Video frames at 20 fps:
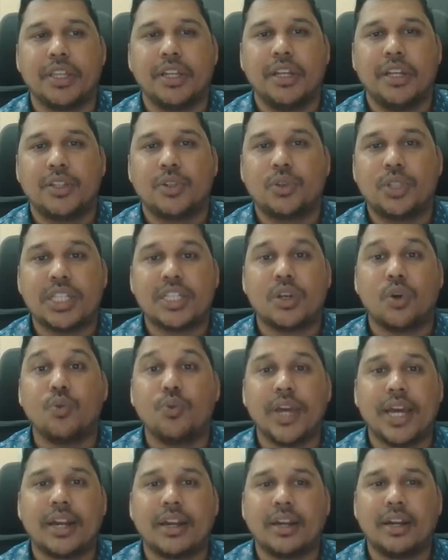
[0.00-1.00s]
So this is how we
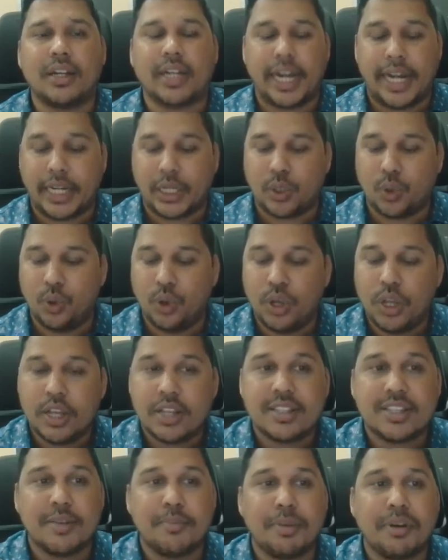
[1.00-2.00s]
are trying to
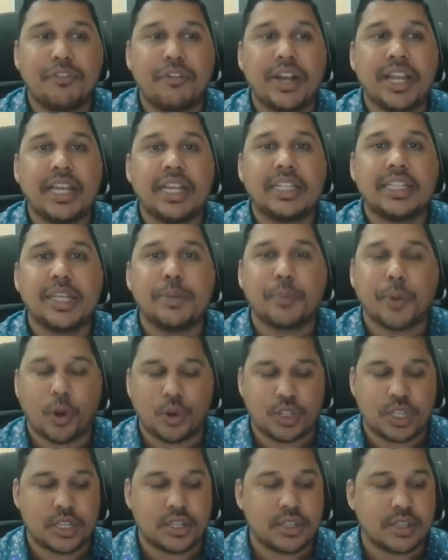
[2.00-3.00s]
simplify the
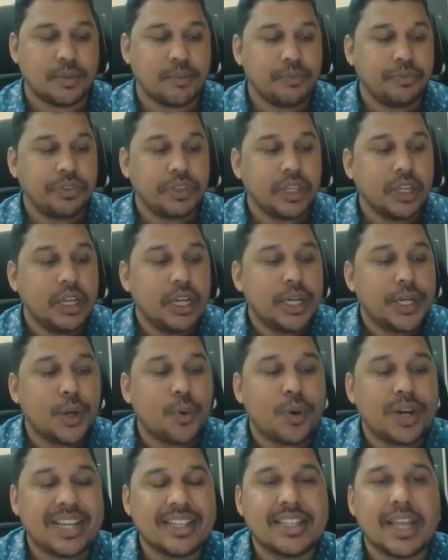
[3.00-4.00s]
process. Now,
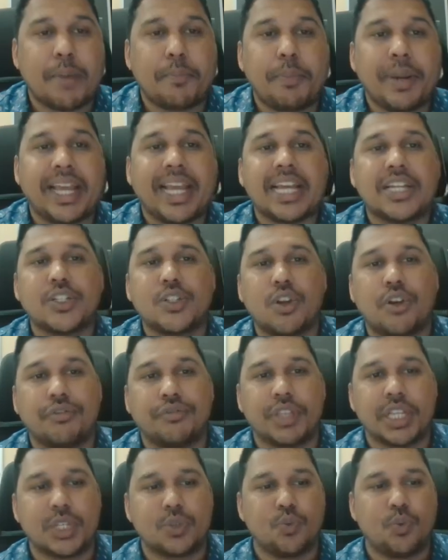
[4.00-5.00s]
what is the application of
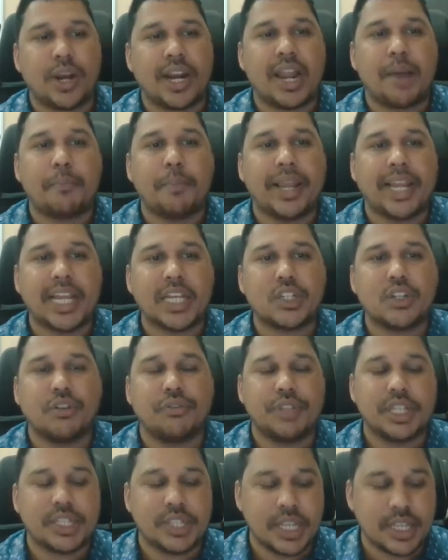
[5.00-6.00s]
this? One application of
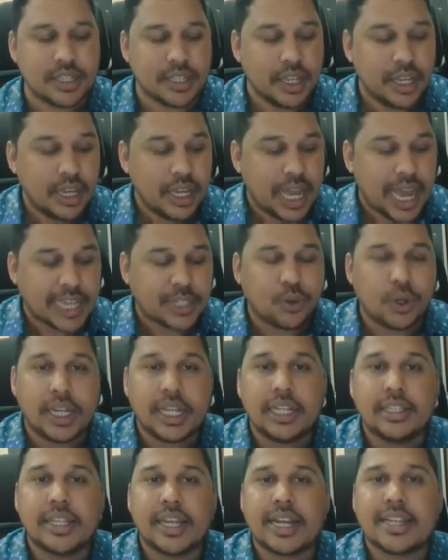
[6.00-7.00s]
this is, actually
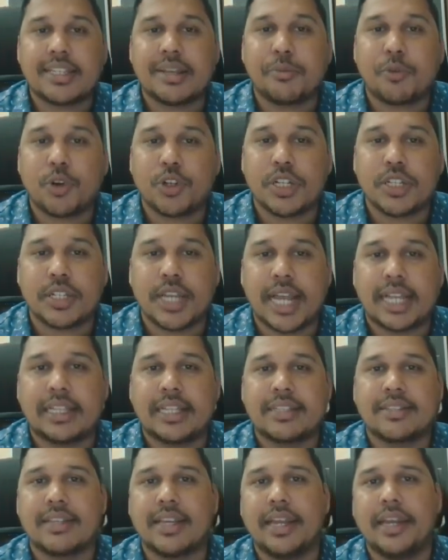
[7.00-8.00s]
there are some questions like
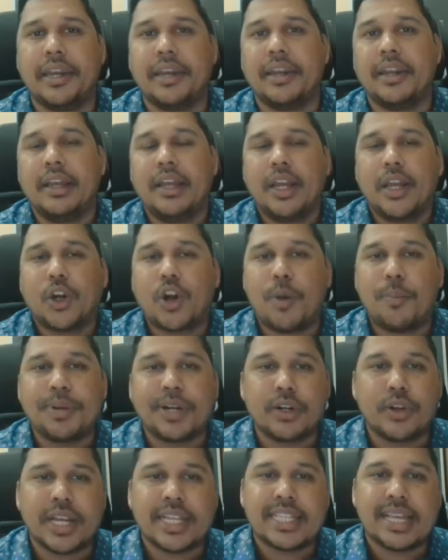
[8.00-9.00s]
this in competitive
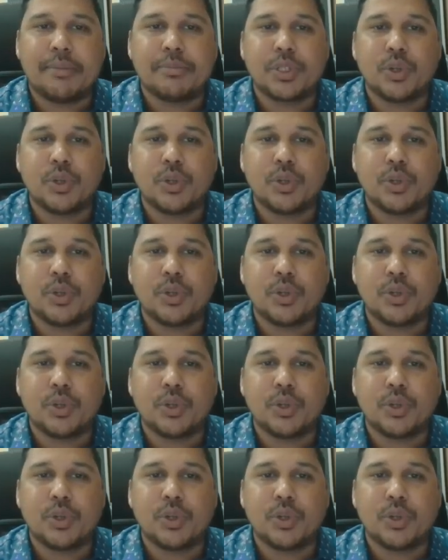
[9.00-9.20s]
exams.